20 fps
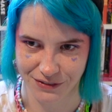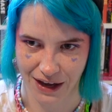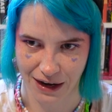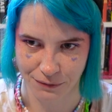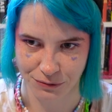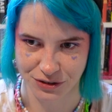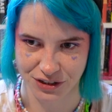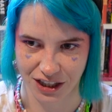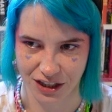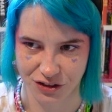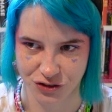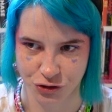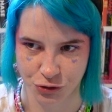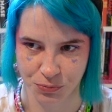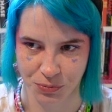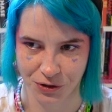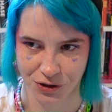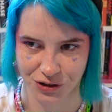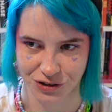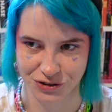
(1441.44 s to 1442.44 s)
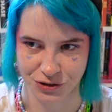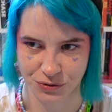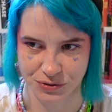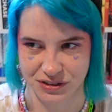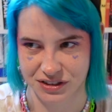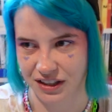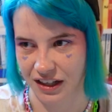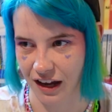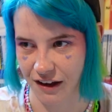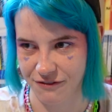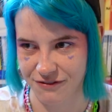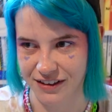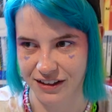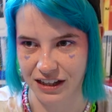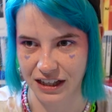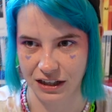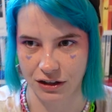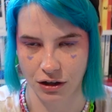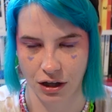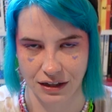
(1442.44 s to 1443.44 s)
that was like super, so it's like, I feel
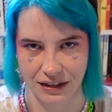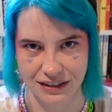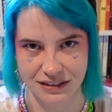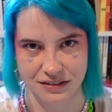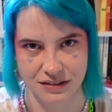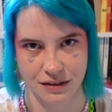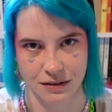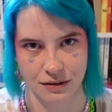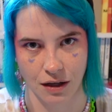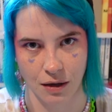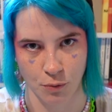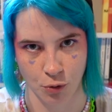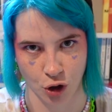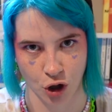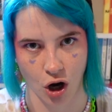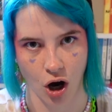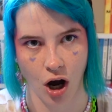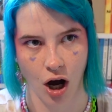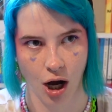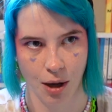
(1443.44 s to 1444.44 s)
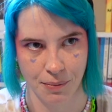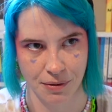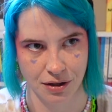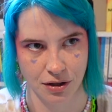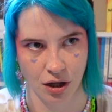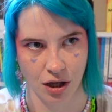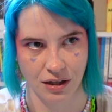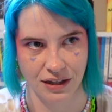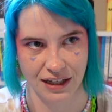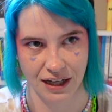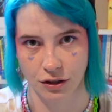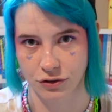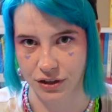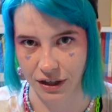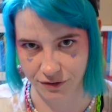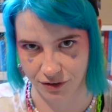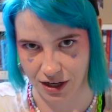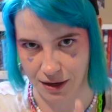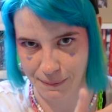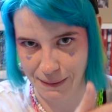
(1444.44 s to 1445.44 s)
like a lot more calm and a lot, like, I'll
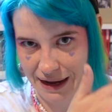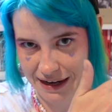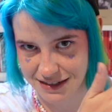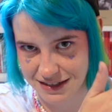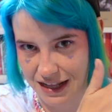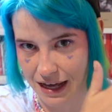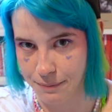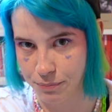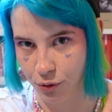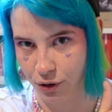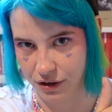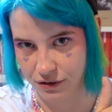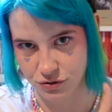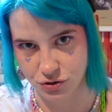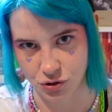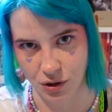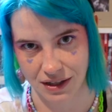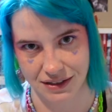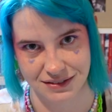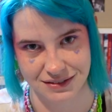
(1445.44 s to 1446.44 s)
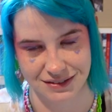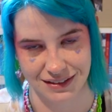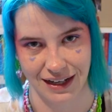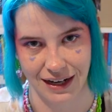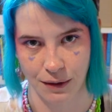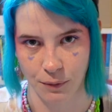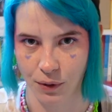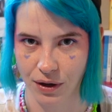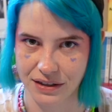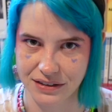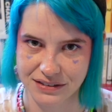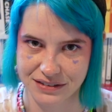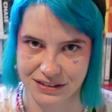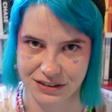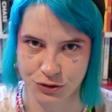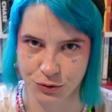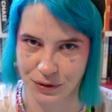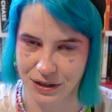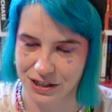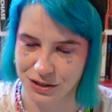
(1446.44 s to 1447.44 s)
never get back to that point of stress that I was in
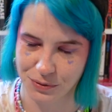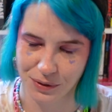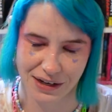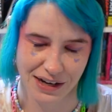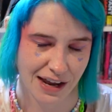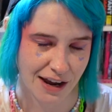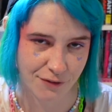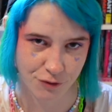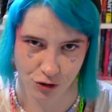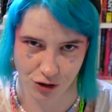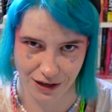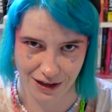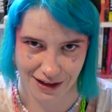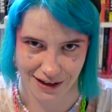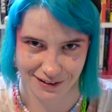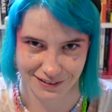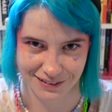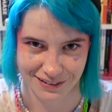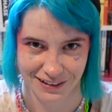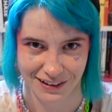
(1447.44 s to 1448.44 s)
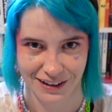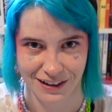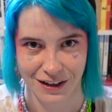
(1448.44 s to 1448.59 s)
2020 ever again.